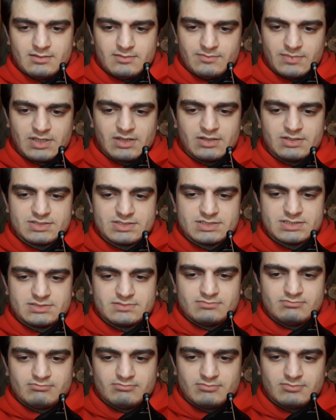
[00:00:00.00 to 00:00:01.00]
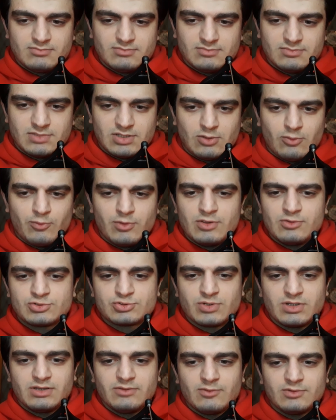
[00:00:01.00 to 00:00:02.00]
because we
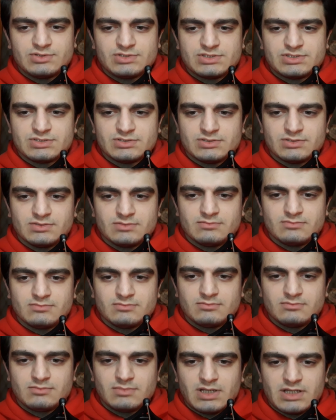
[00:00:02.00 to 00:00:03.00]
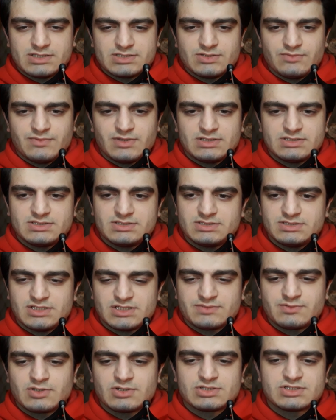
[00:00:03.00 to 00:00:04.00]
usually want to assume that
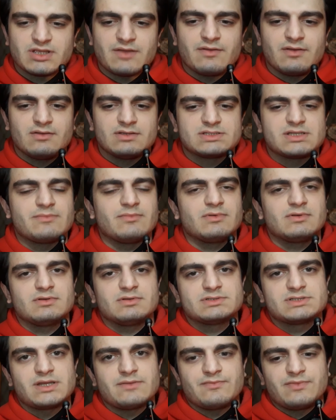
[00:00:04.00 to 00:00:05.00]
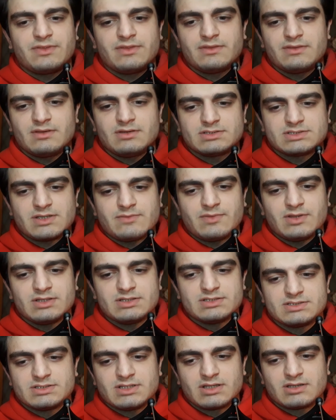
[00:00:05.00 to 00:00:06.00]
just because somebody
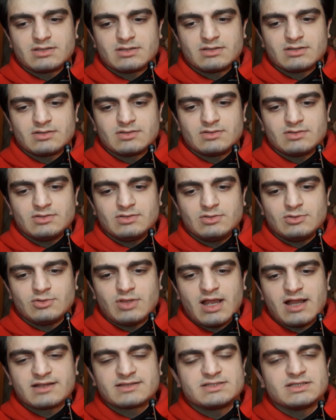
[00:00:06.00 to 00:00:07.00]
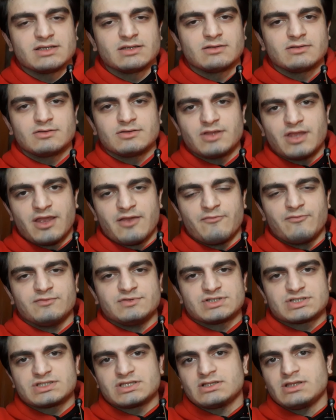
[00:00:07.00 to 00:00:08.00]
like not acting
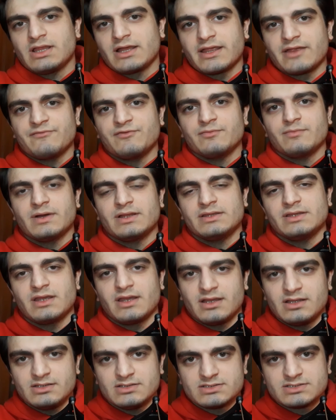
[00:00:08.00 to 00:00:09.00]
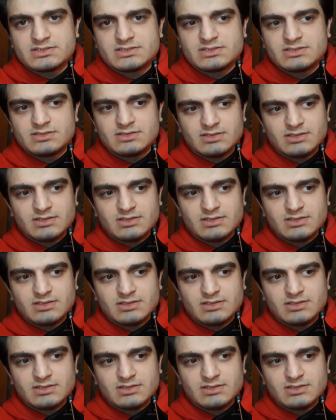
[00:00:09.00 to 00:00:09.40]
just like everybody else,